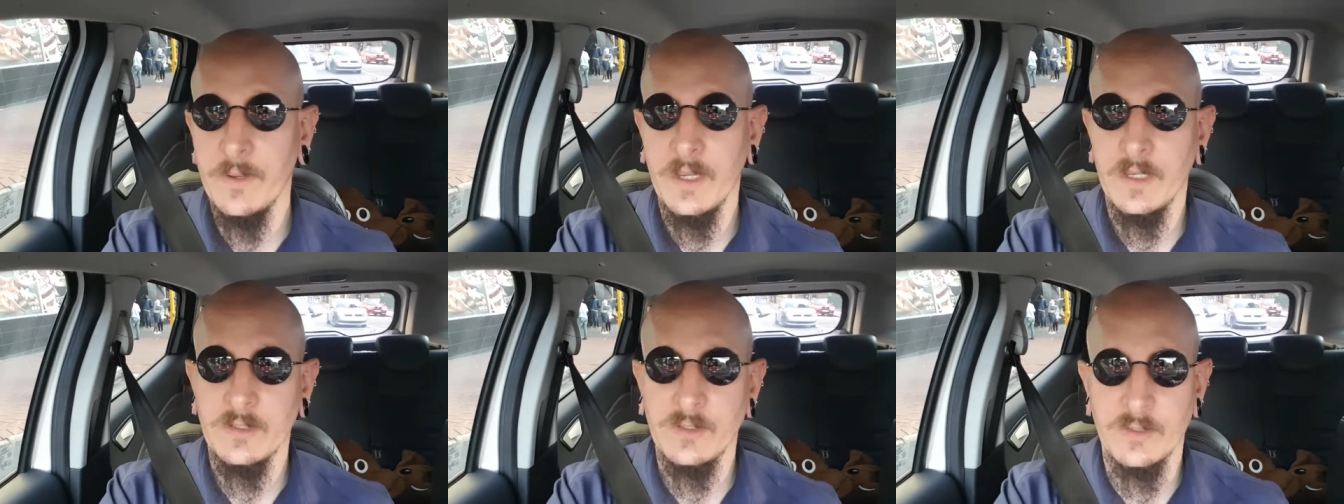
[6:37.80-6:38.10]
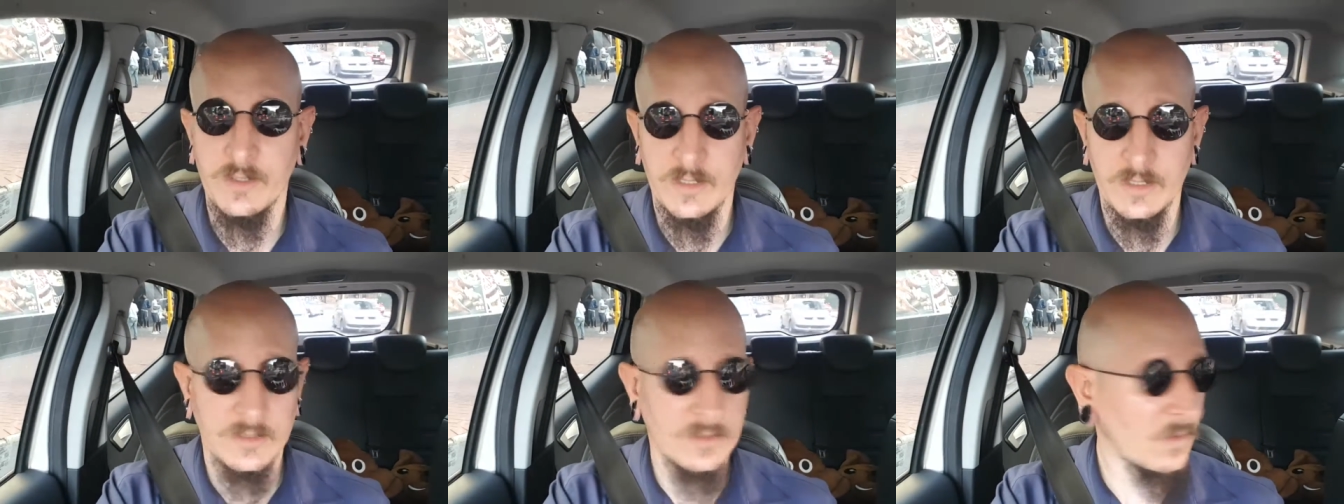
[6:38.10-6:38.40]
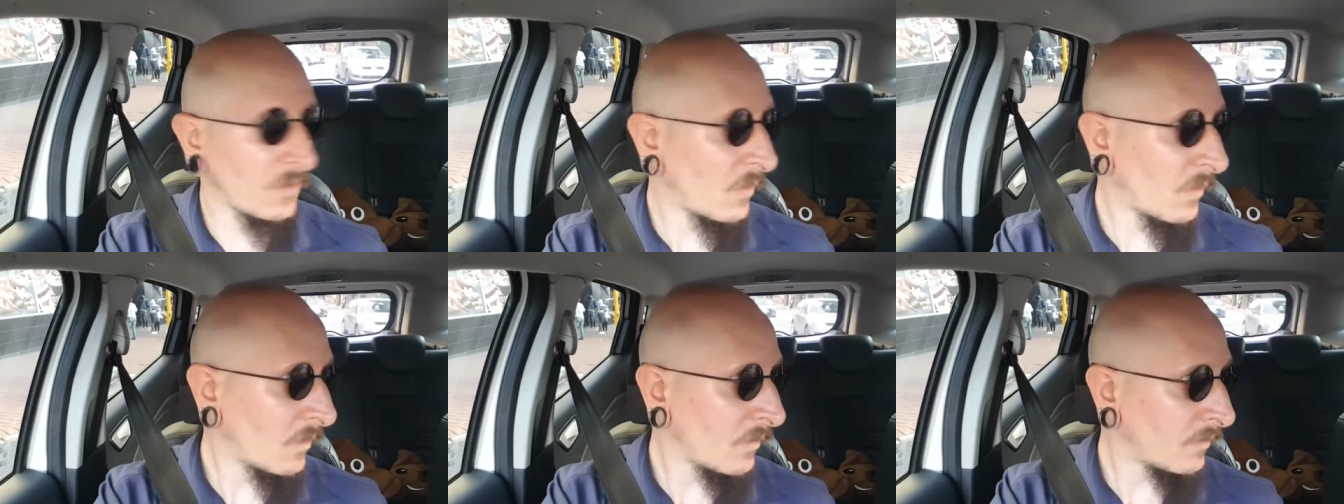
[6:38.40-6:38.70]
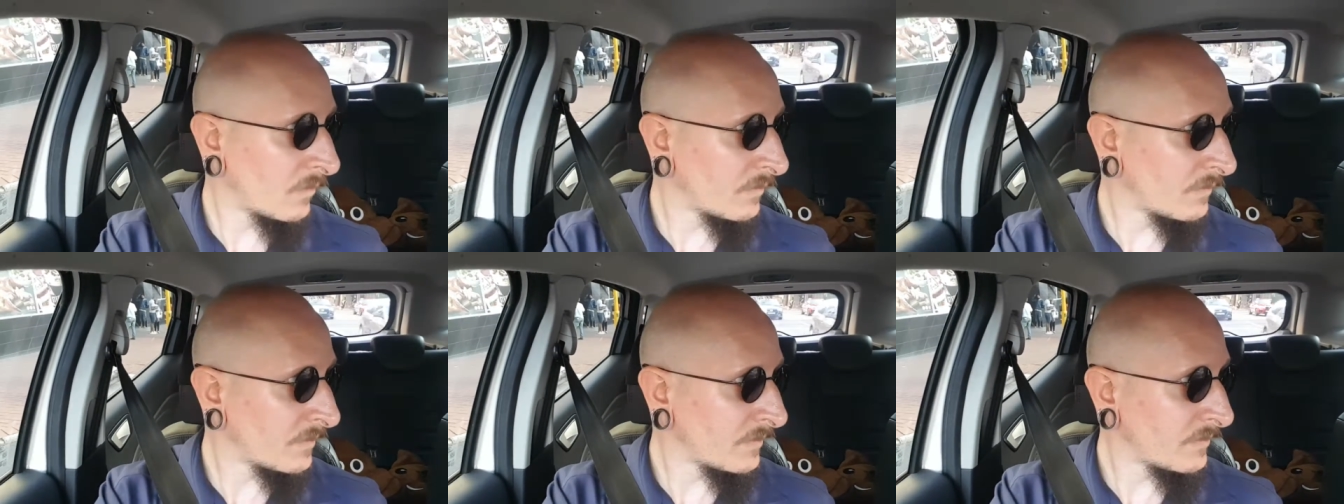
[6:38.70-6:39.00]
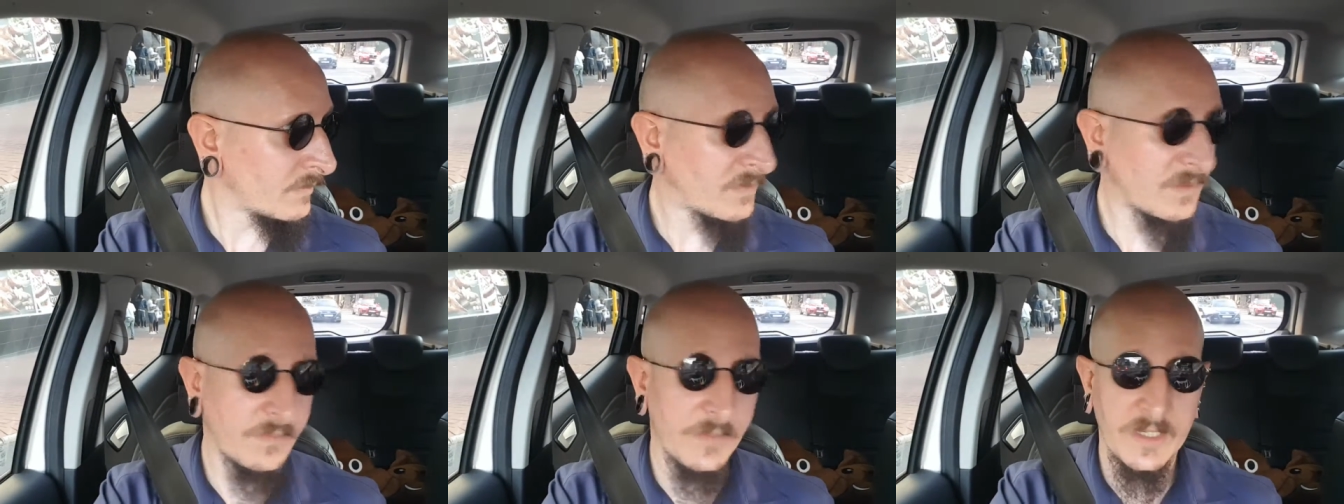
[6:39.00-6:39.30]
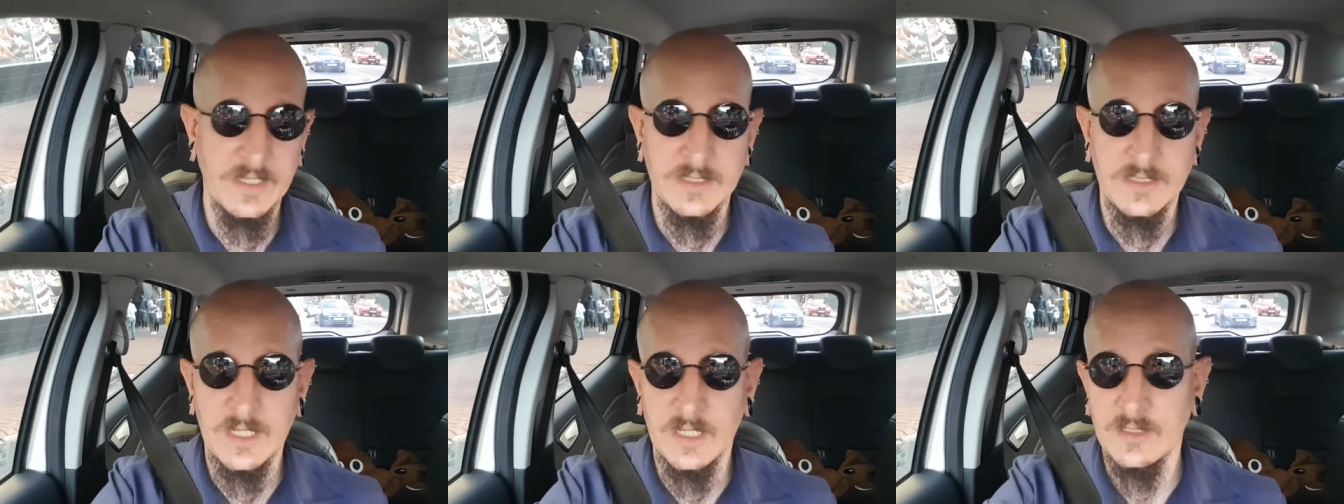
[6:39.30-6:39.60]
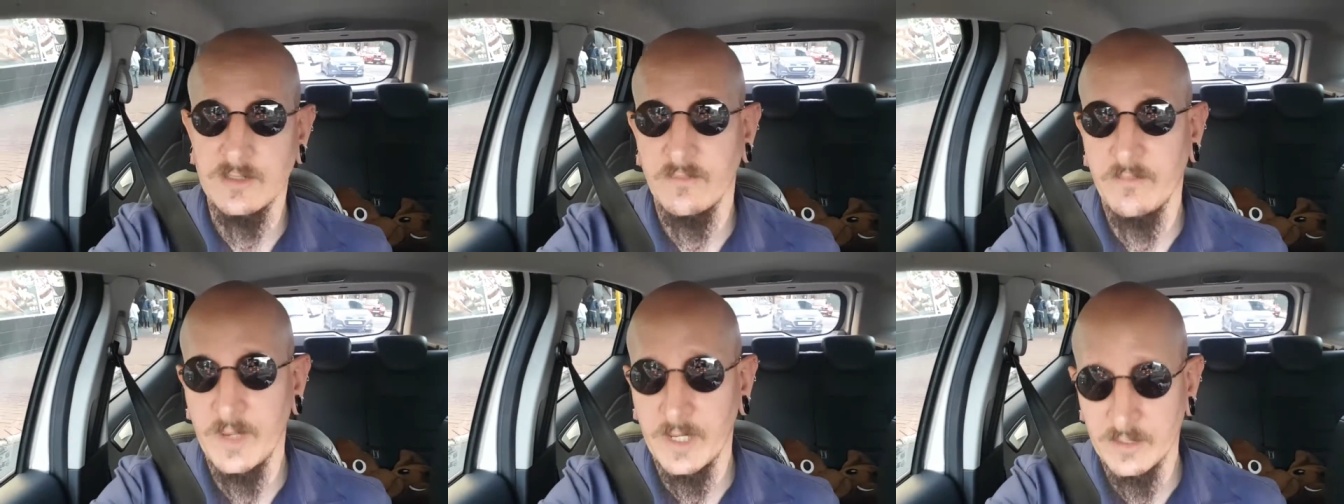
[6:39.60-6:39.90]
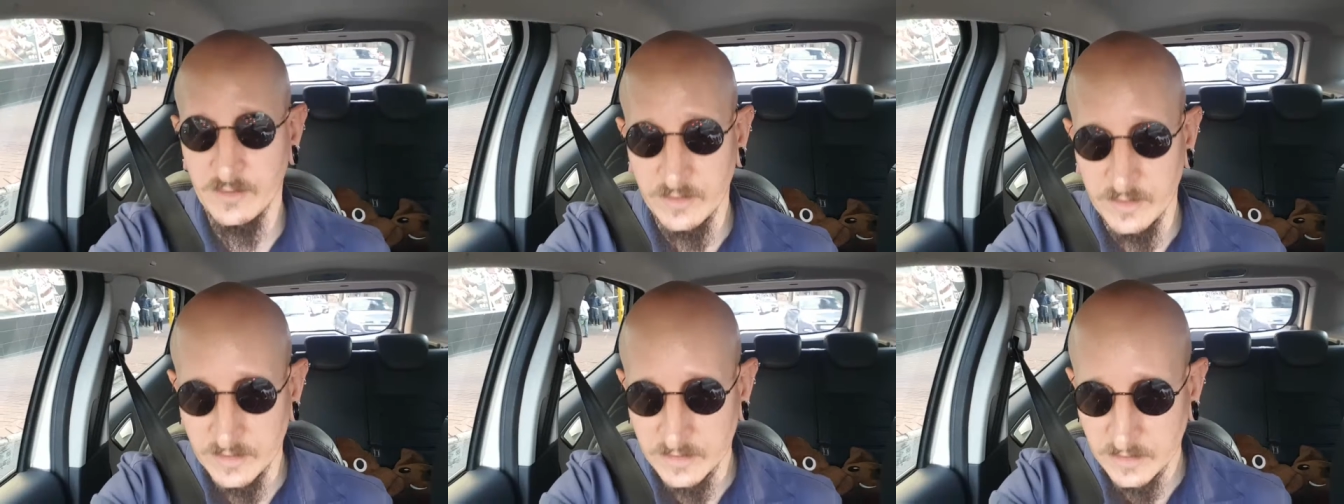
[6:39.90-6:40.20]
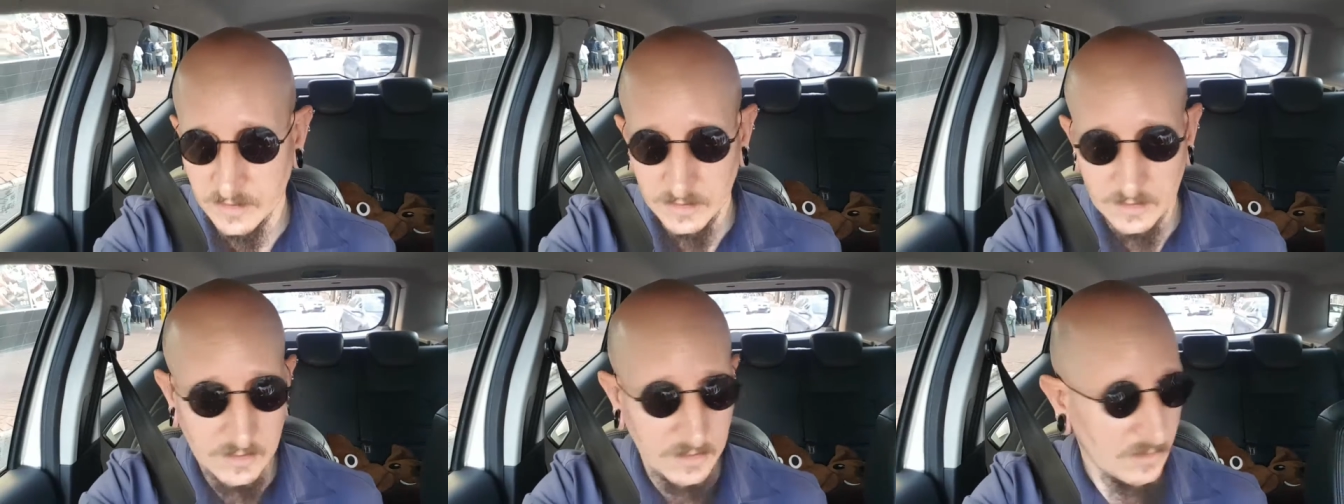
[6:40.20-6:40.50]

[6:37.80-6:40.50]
of batteries or spare set of batteries